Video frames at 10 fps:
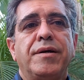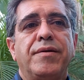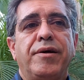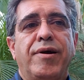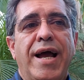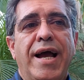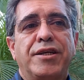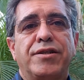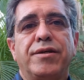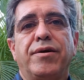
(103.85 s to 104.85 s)
their
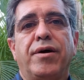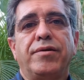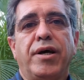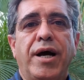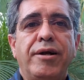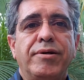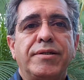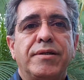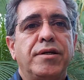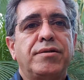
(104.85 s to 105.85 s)
action on the
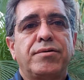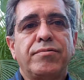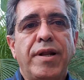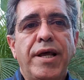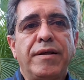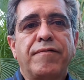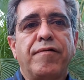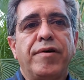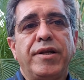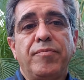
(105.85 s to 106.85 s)
iris, it's too late
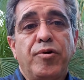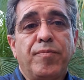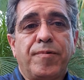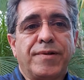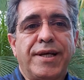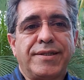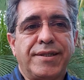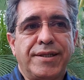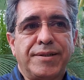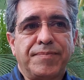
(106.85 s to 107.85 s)
for any pupil testing.